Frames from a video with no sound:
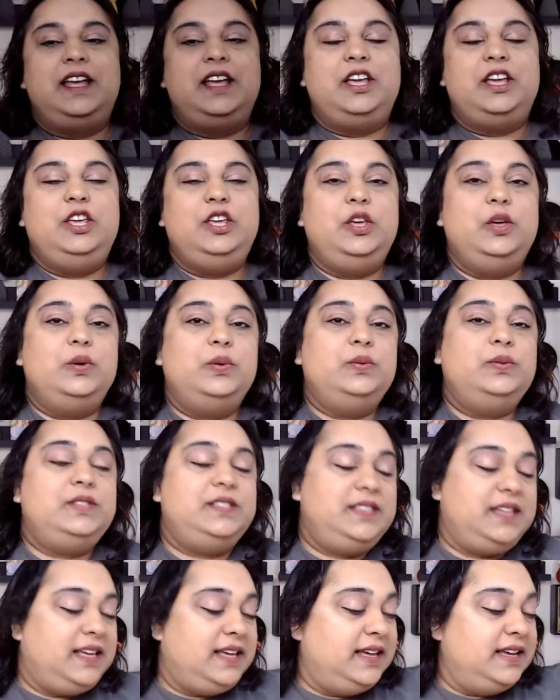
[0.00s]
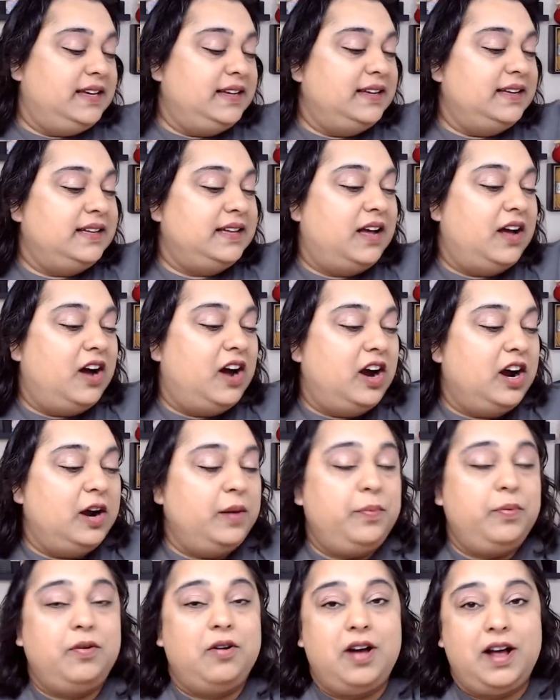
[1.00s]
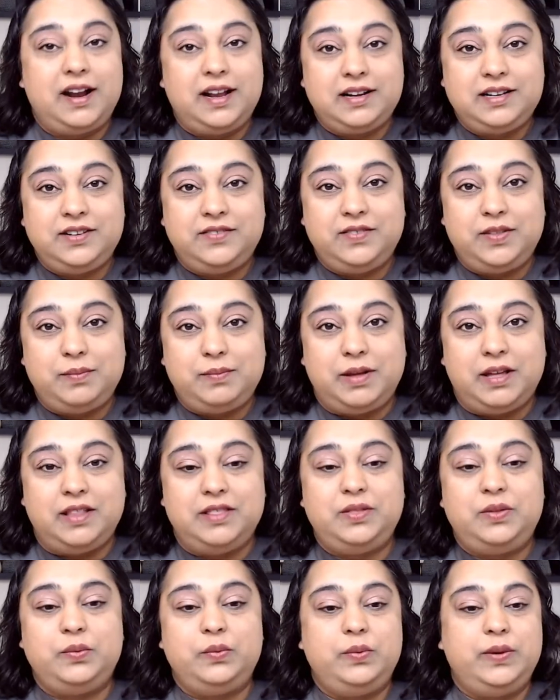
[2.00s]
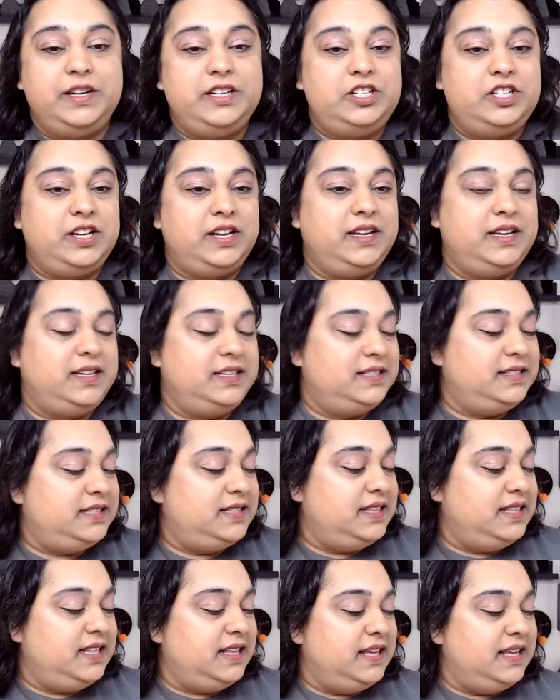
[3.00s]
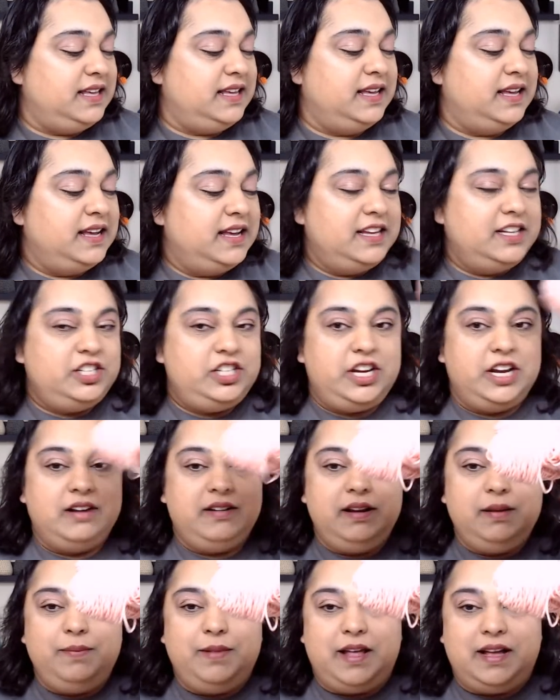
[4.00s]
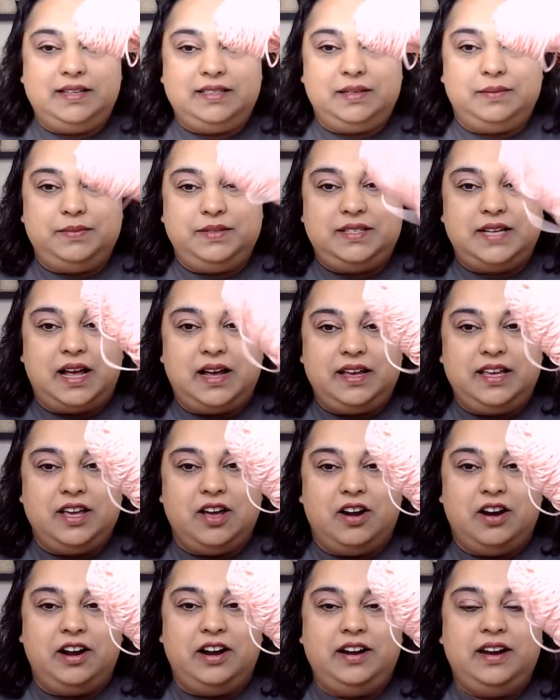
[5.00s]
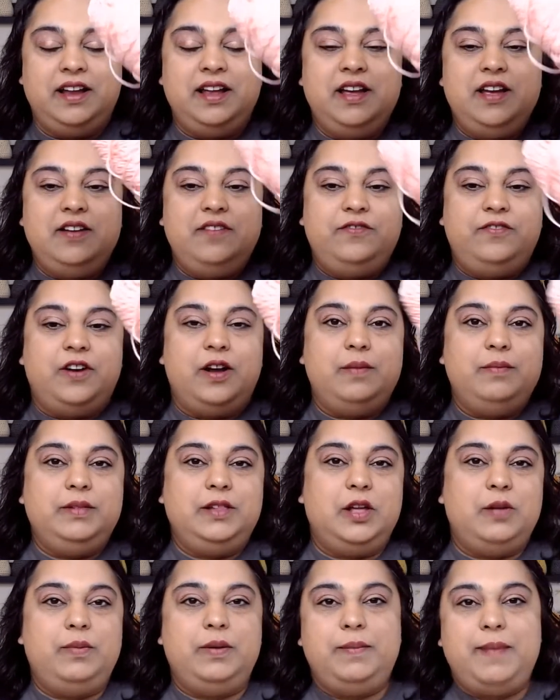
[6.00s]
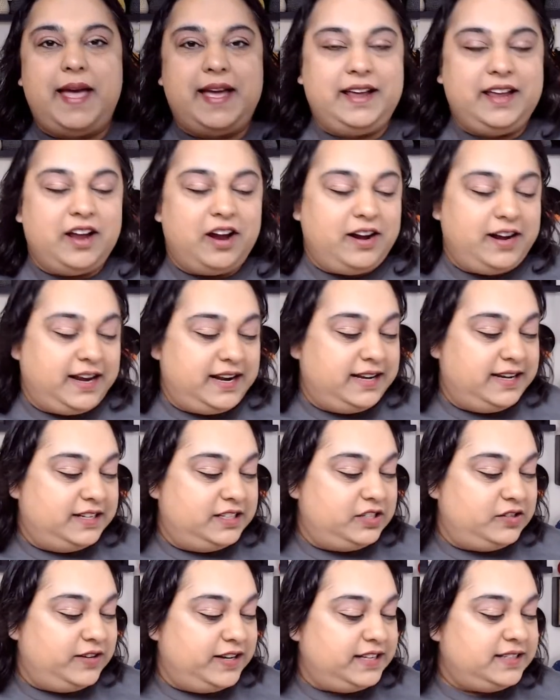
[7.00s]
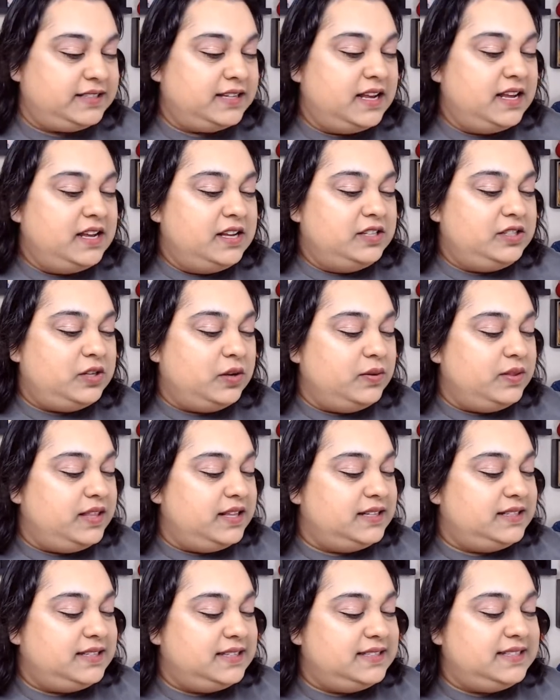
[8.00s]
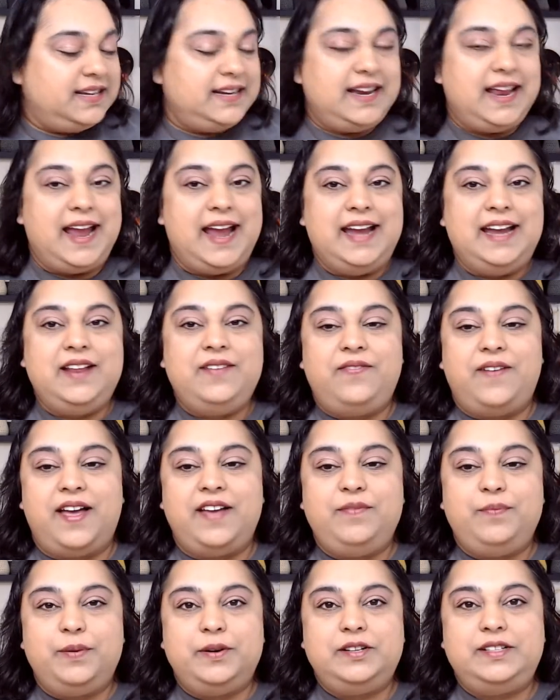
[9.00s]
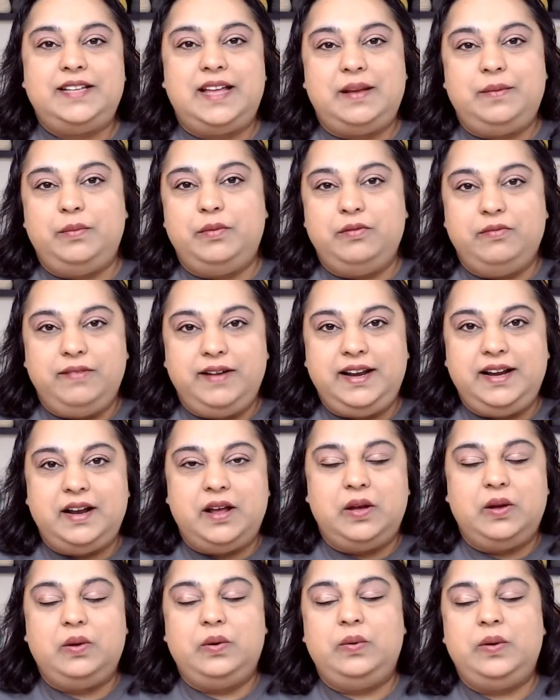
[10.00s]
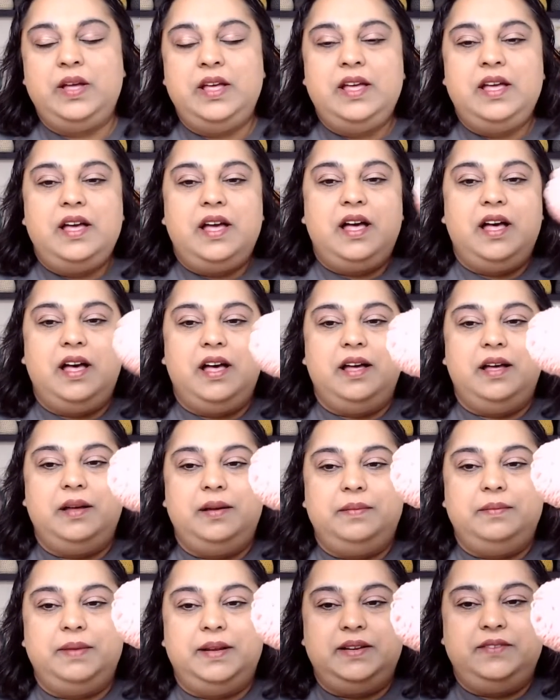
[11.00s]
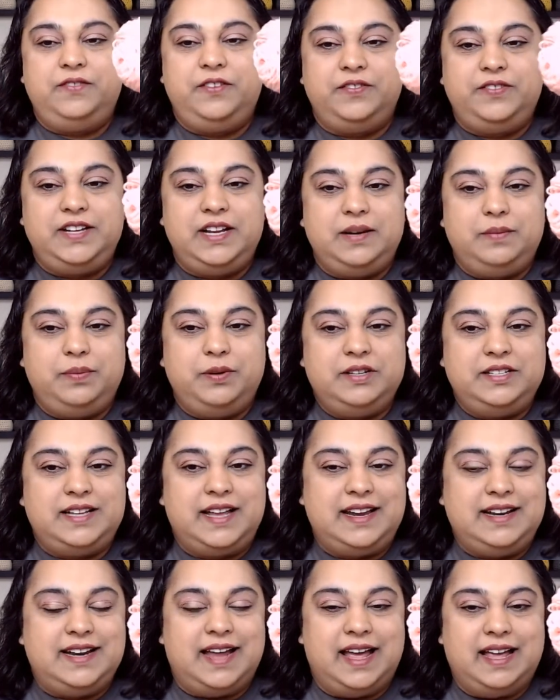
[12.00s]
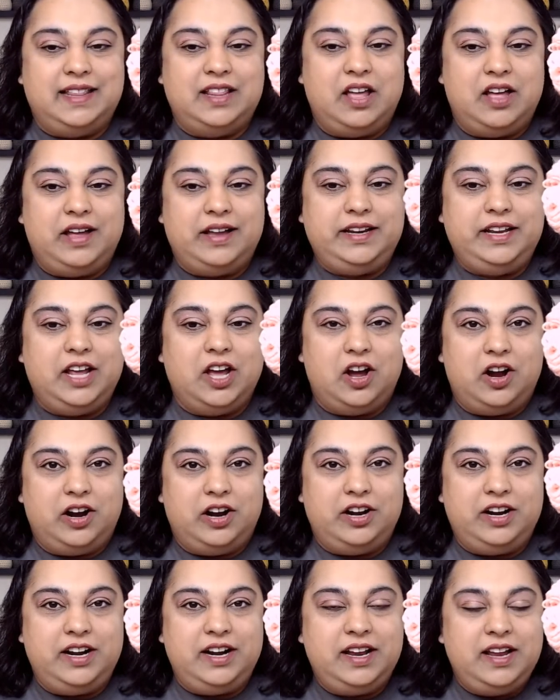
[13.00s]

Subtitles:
using our product of the month, which is the Cherry Blossom Sock Yarn from Global Backyard Industries. So this is an 85% merino, 15% nylon yarn